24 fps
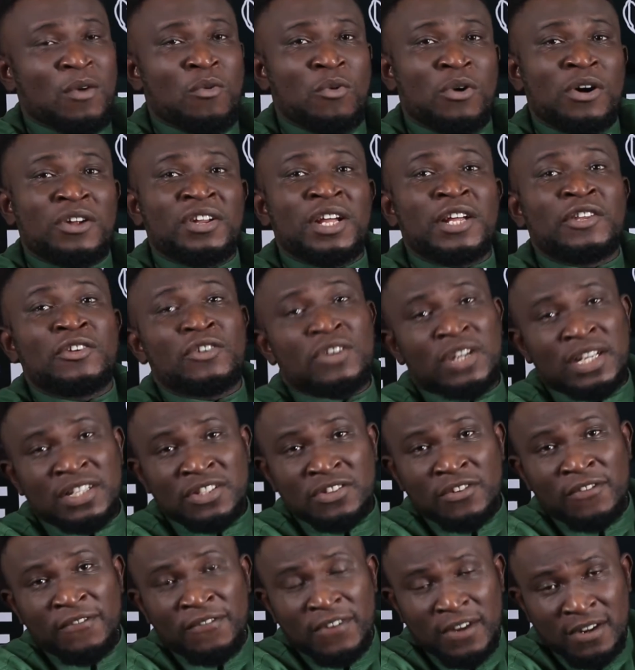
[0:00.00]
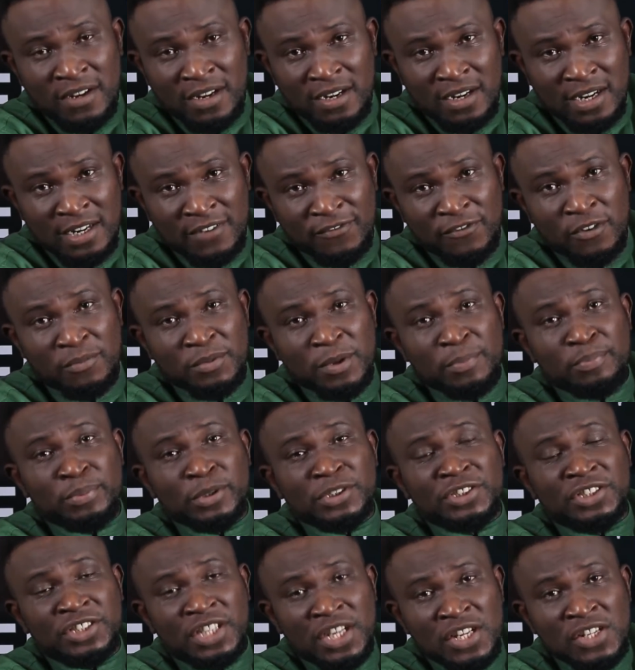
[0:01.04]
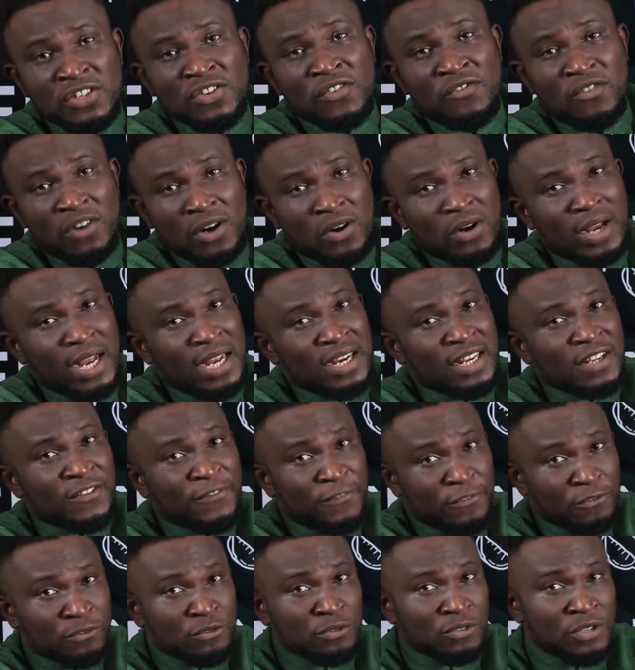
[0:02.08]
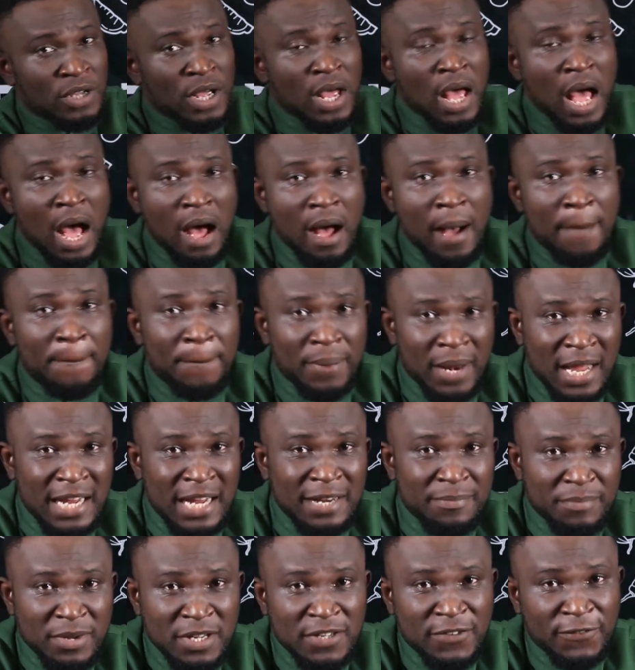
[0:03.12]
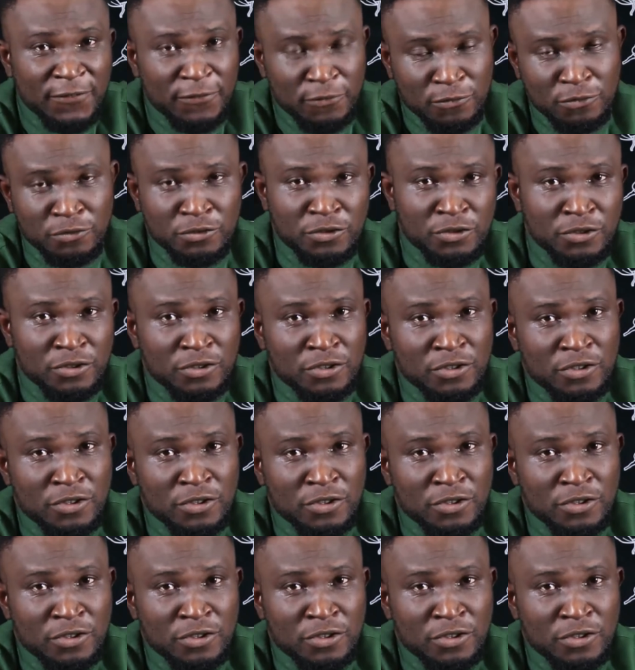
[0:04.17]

World Health Organization found out that from the purchase of our organic food, our plant-based food,